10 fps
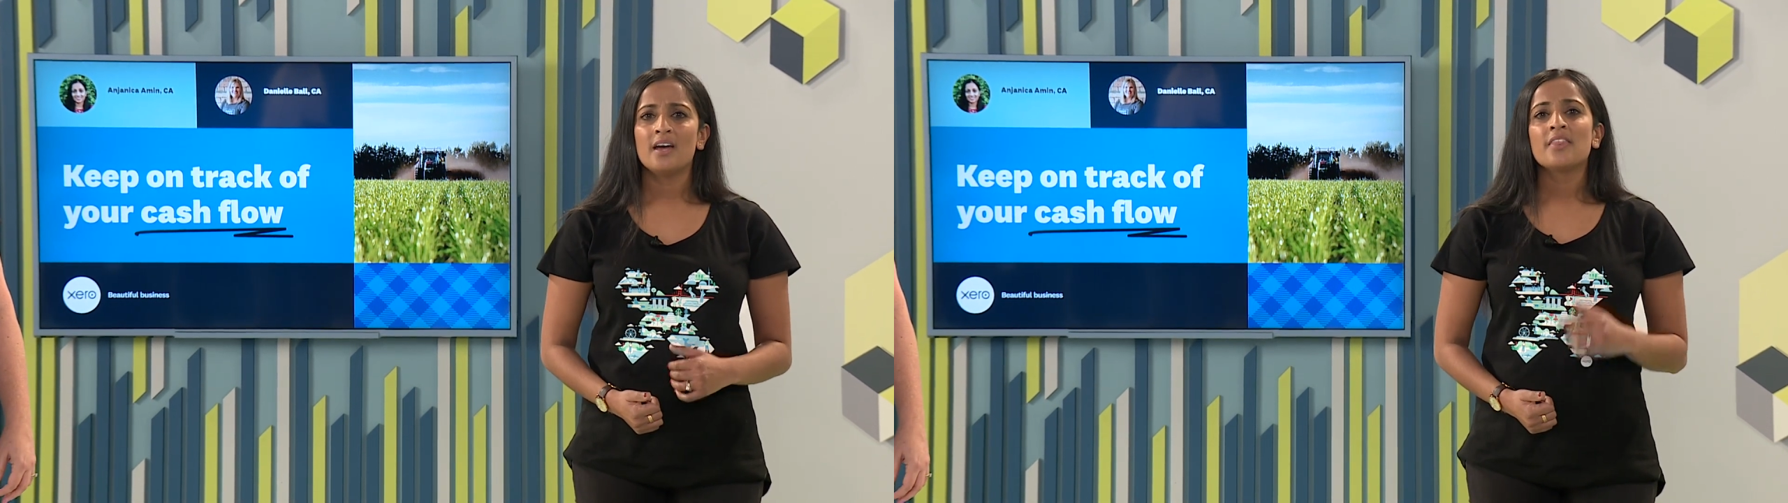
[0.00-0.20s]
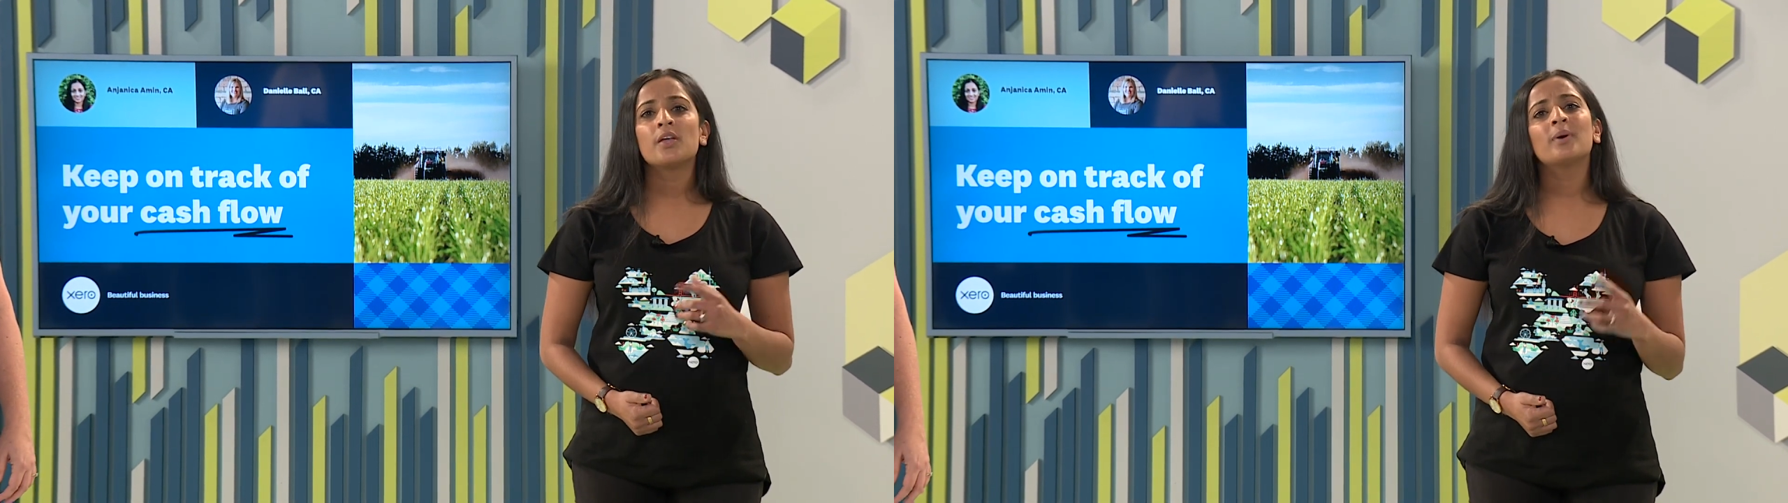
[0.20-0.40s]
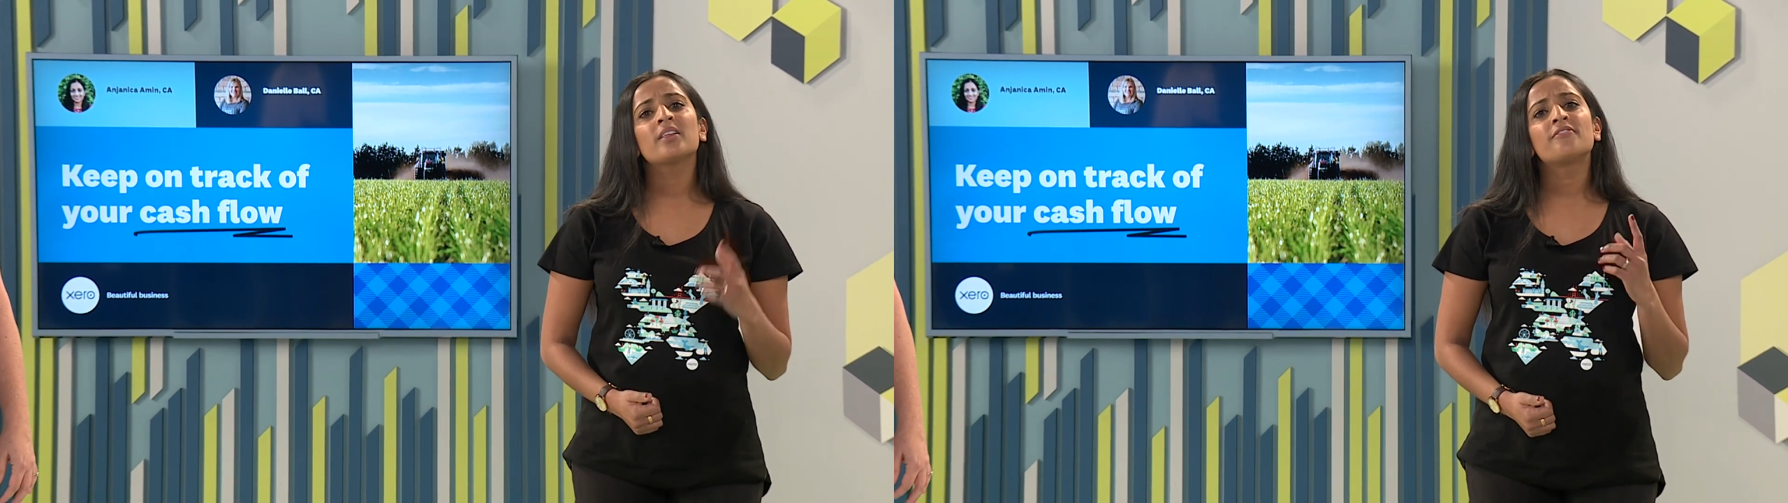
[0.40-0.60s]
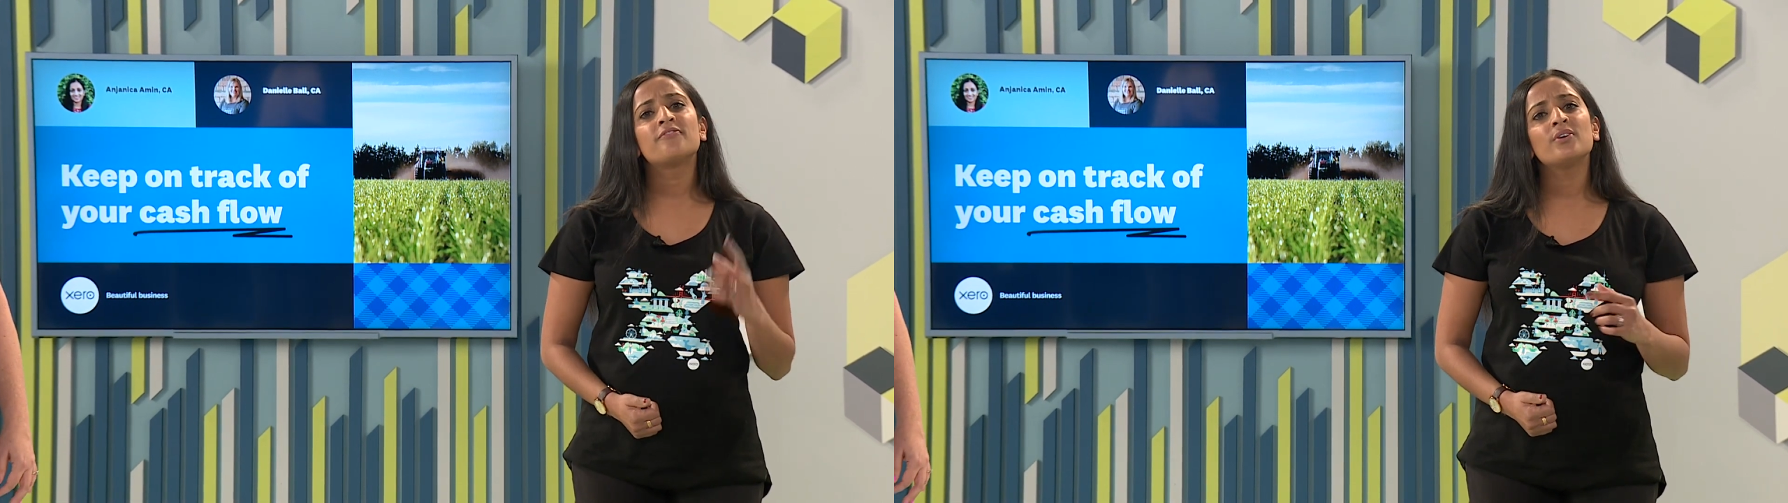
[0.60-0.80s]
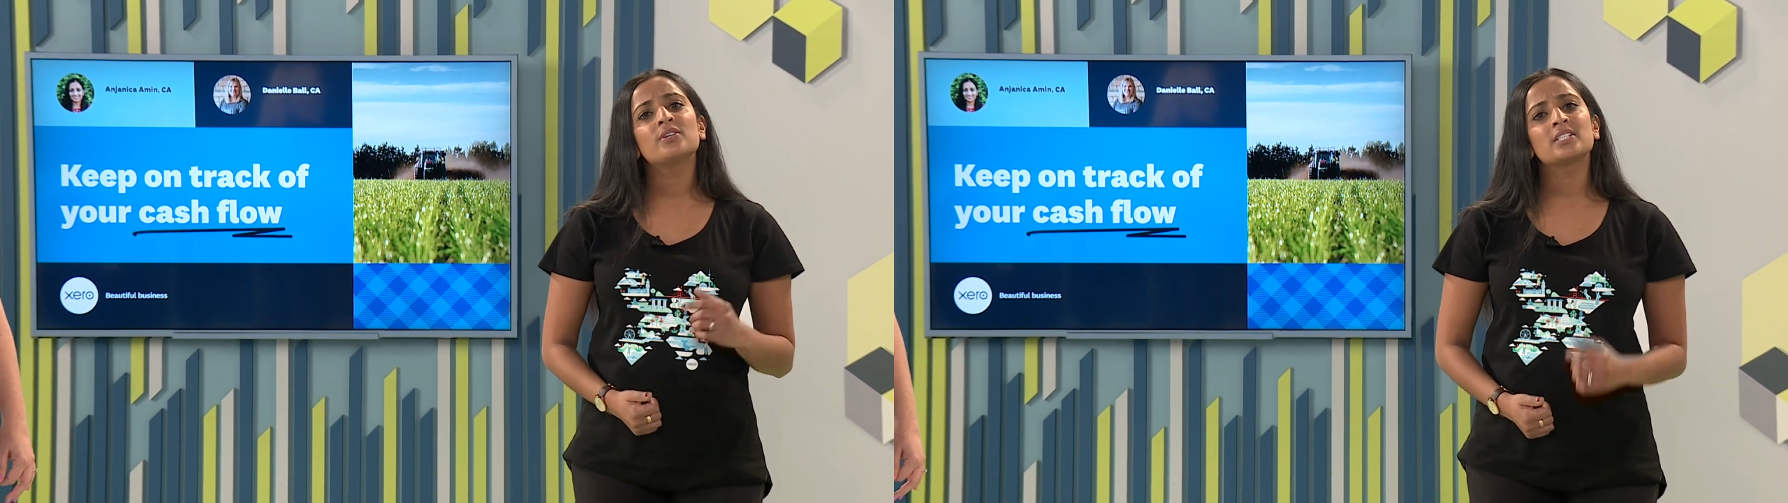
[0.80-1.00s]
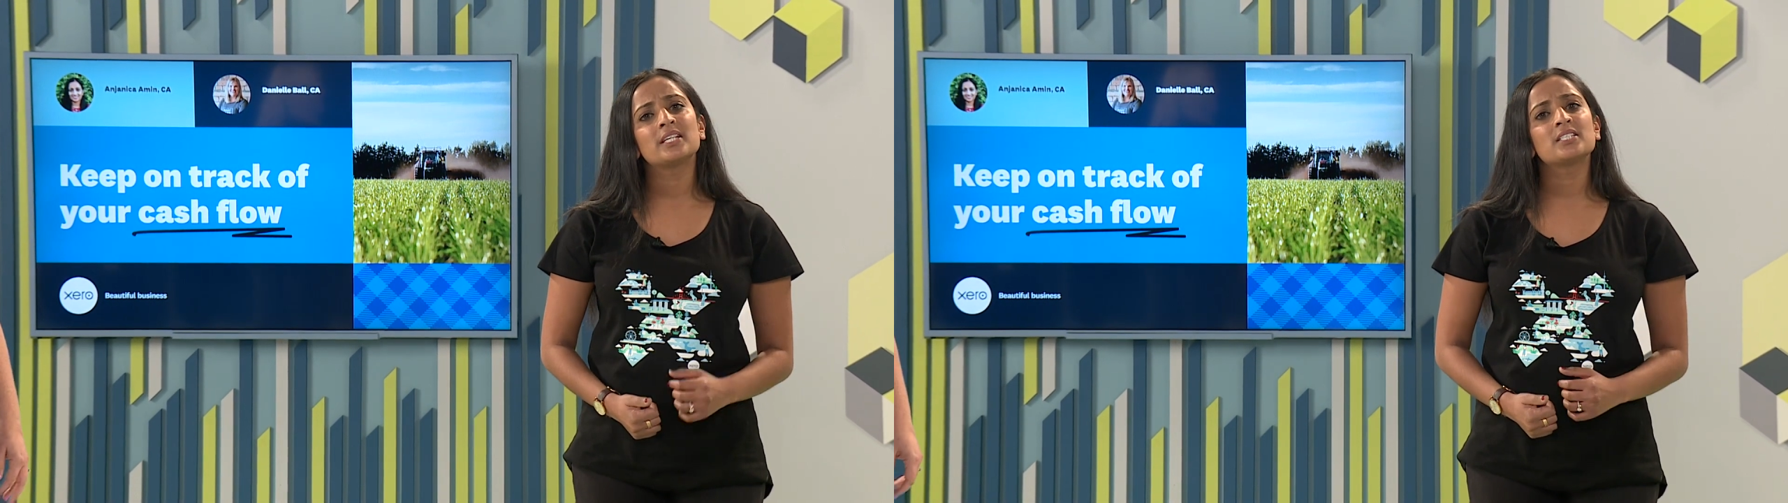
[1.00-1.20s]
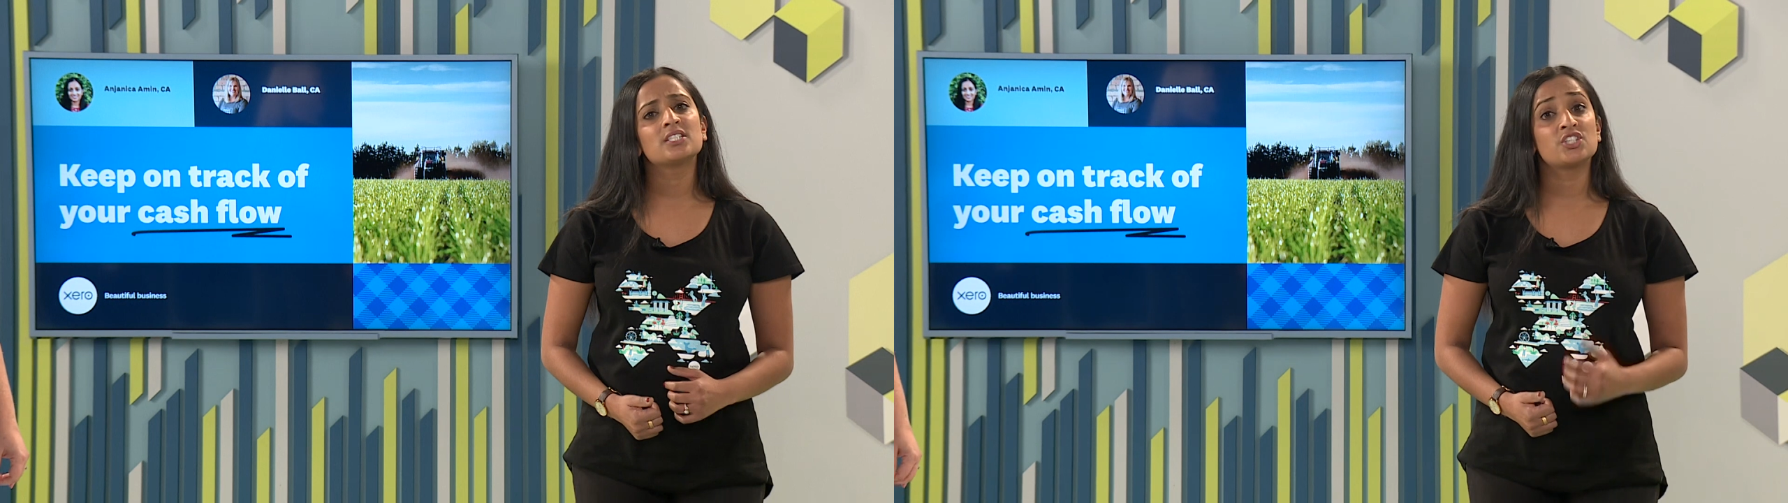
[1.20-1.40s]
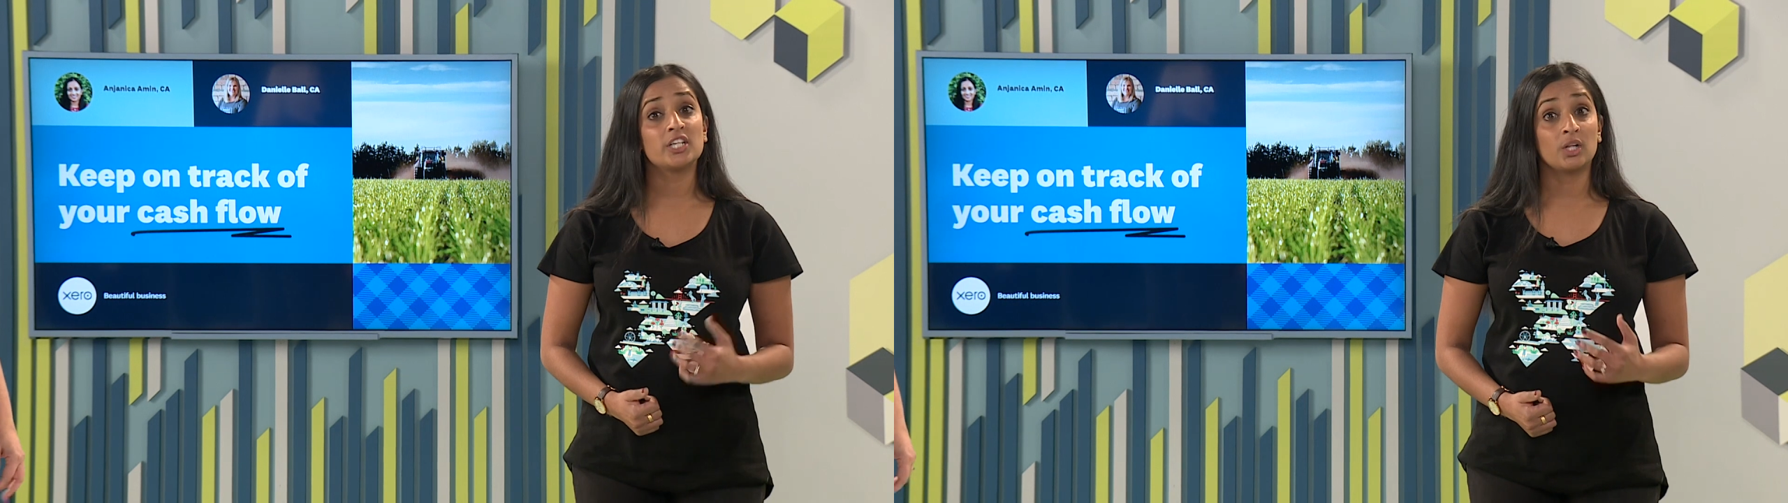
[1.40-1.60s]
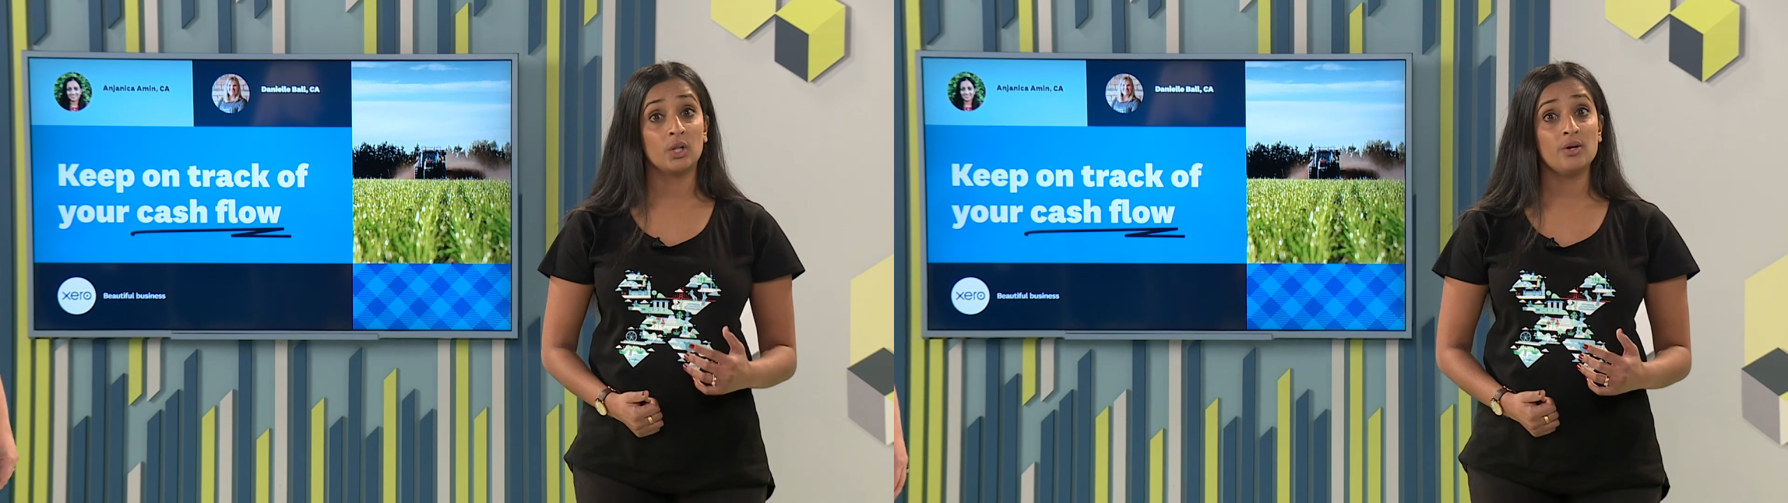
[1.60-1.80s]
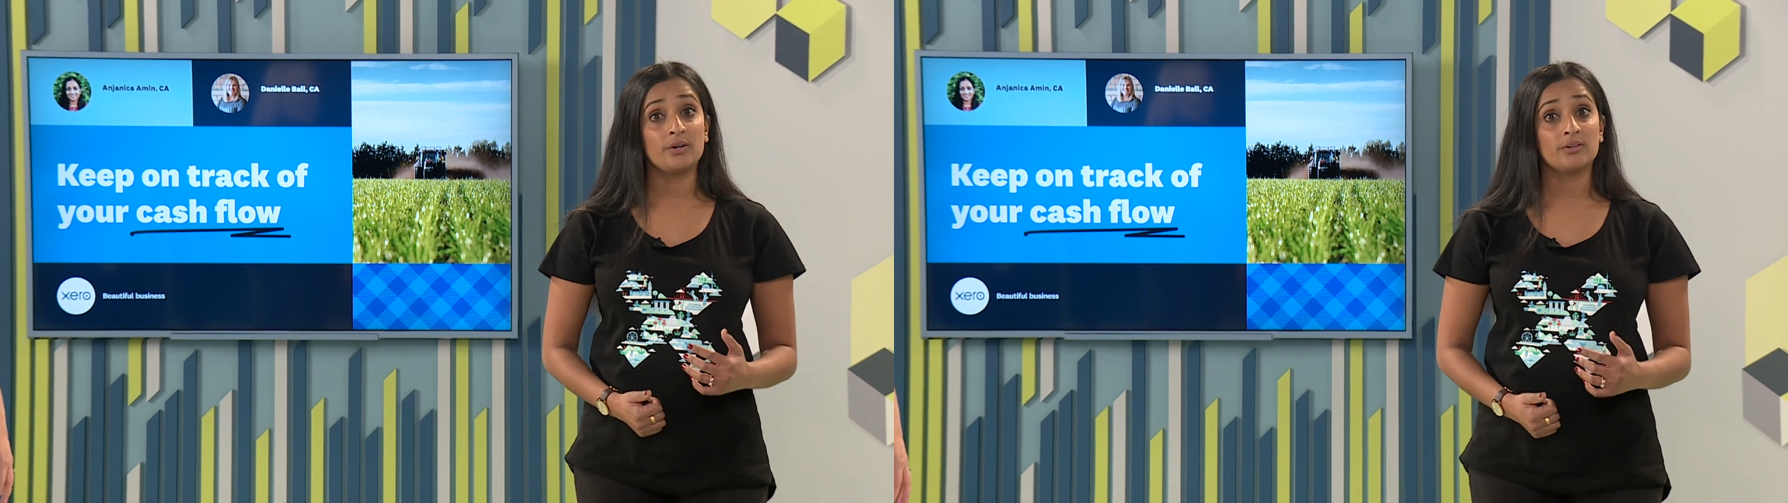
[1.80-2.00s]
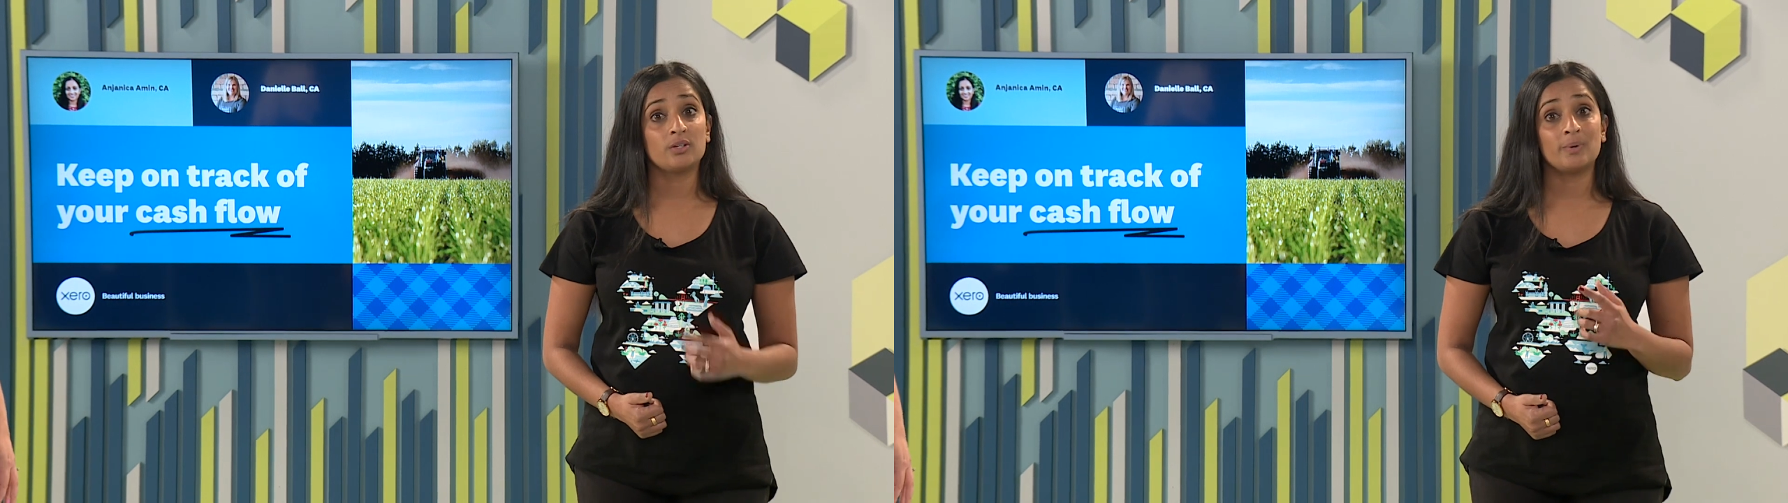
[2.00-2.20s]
that one of the first lessons she learned